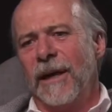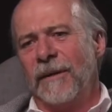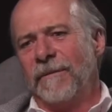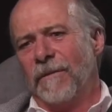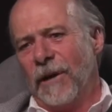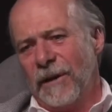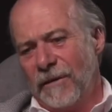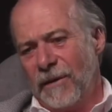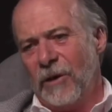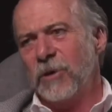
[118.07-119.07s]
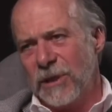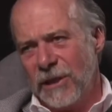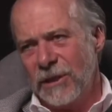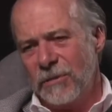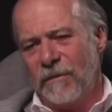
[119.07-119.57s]
and finding those
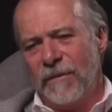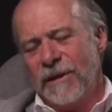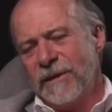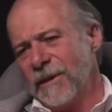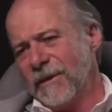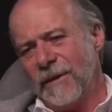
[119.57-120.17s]
things to invest in.